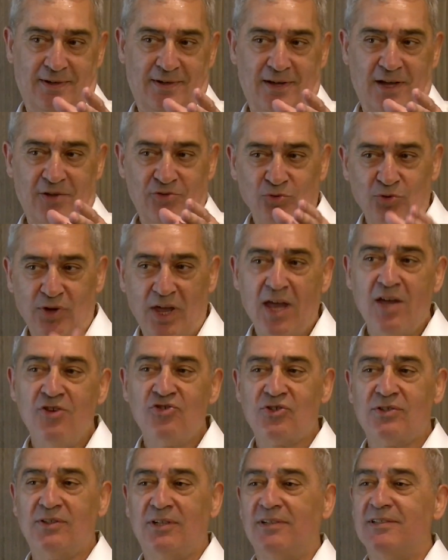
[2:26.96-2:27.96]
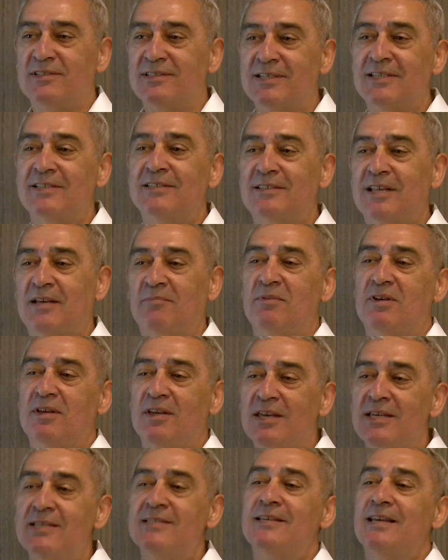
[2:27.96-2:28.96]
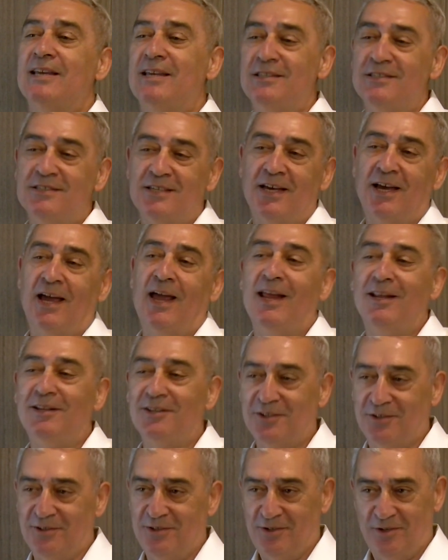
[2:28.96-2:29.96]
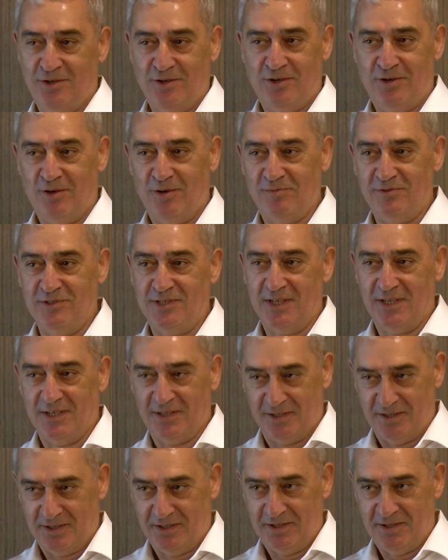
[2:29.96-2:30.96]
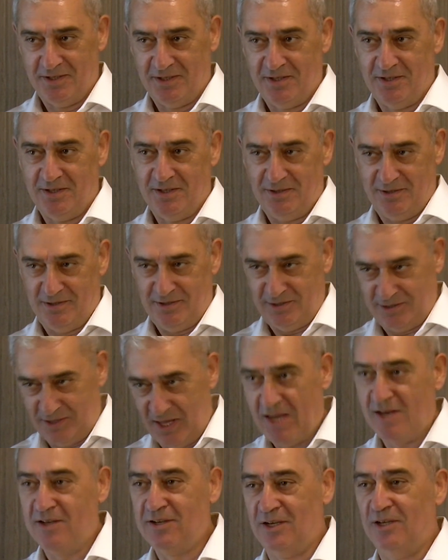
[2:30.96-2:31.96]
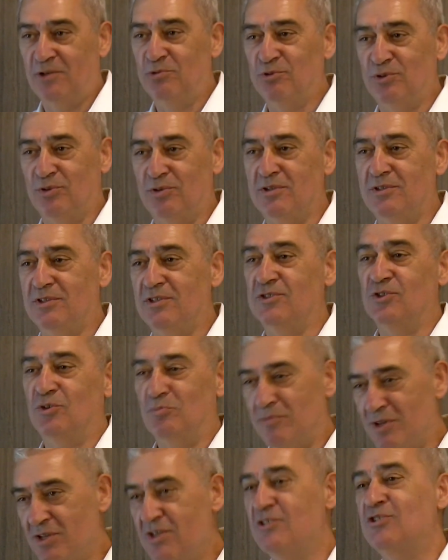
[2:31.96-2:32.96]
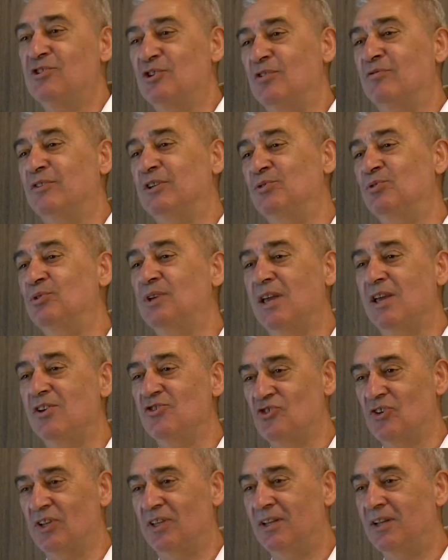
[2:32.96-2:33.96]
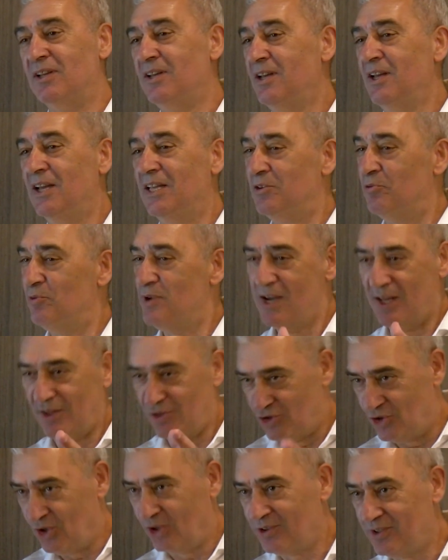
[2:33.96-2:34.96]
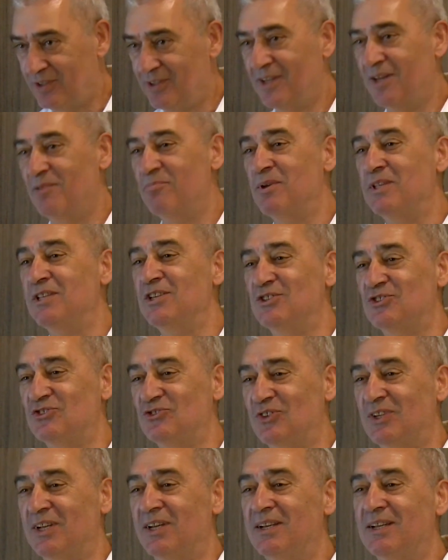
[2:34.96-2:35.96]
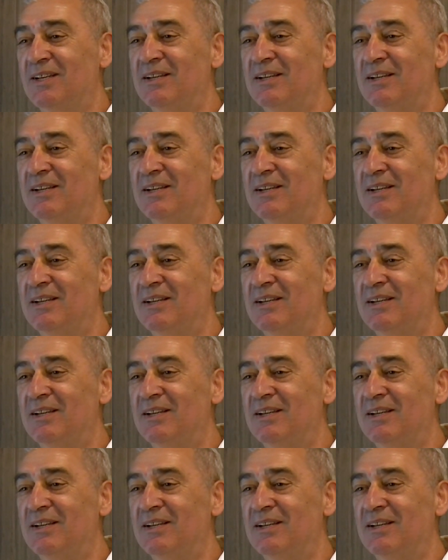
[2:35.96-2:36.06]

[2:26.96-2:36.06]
educational system is in the hand of the state authorities or Ministry of Education, and we are not a ministry.